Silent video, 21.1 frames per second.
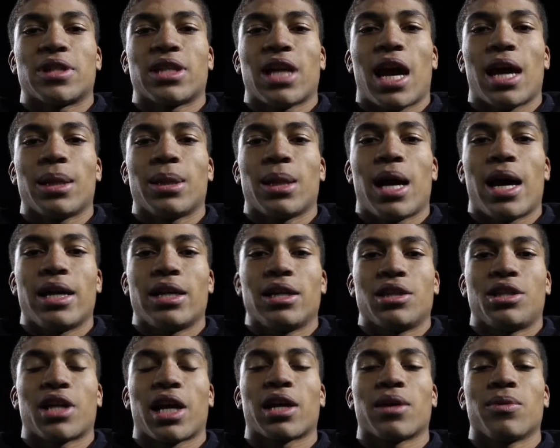sideline
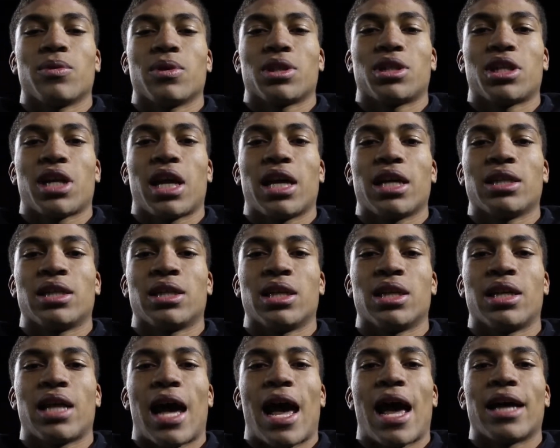and checking the chase
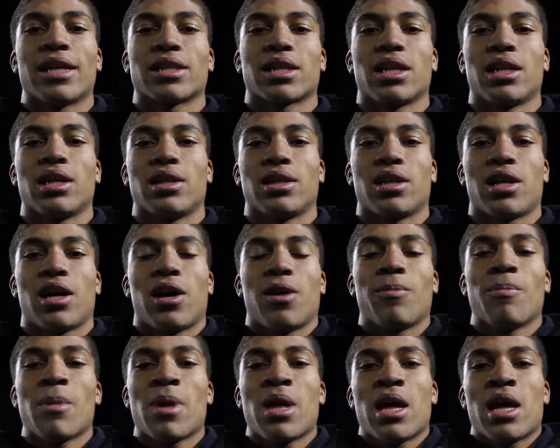and asking, you know,
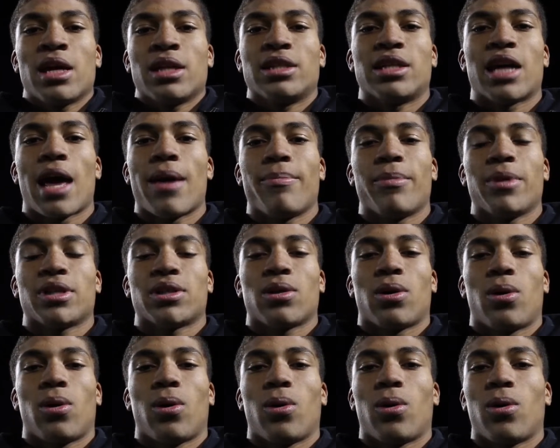did I miss
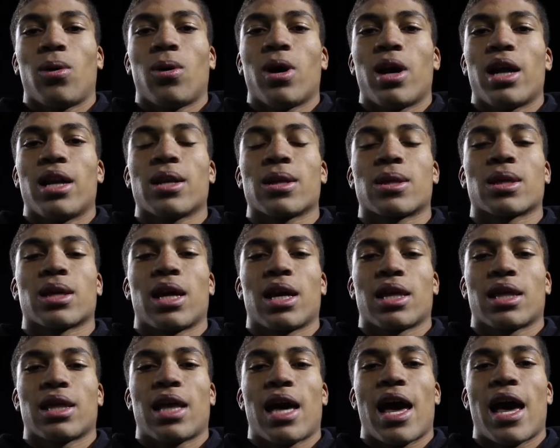a hole or anything
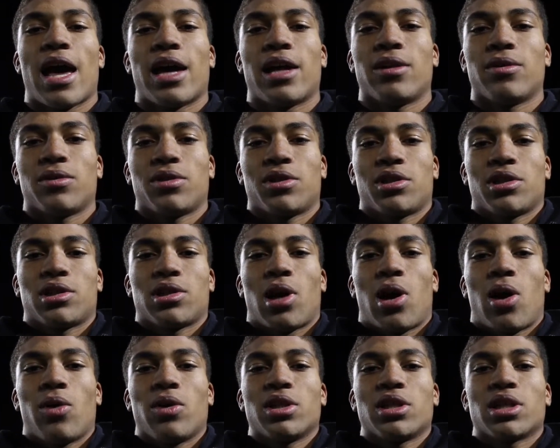like that? And it was just
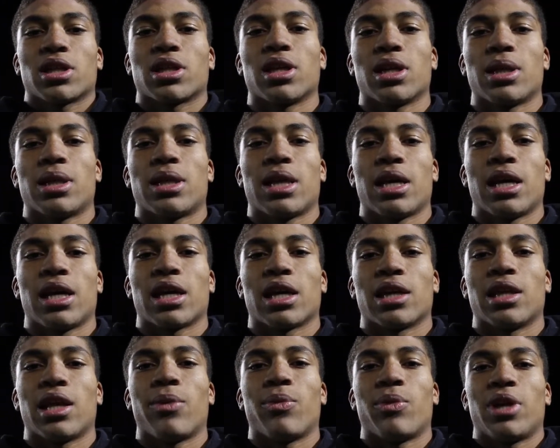always a good thing.
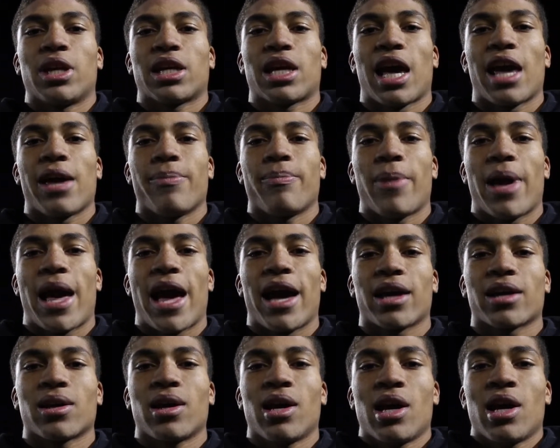And then when he came
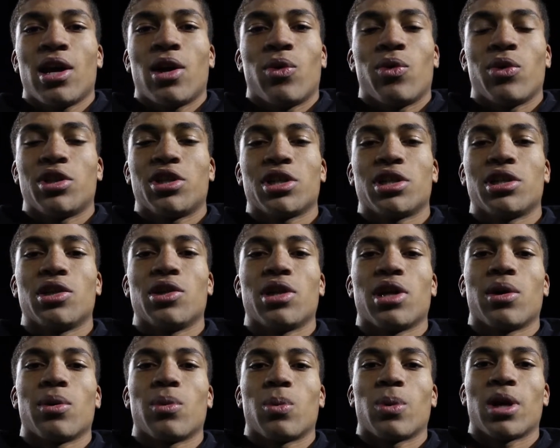back, we just knew
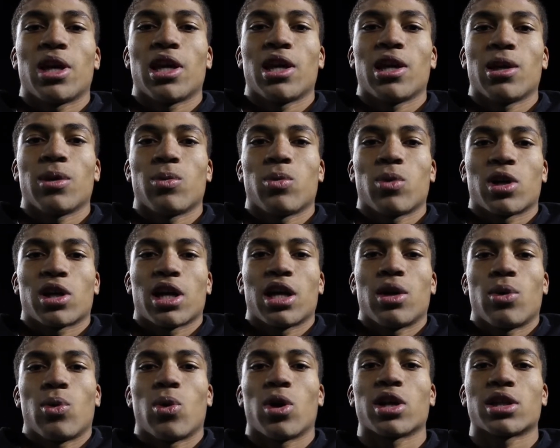that we were
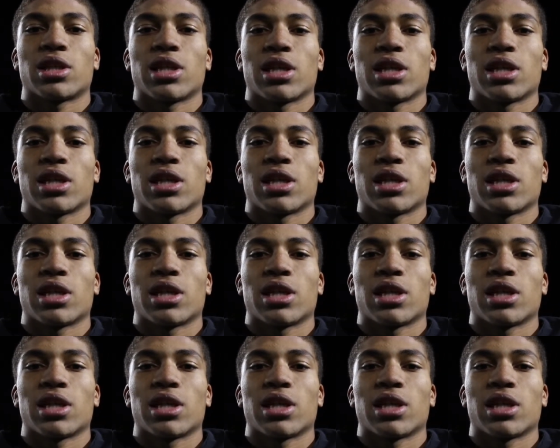going to work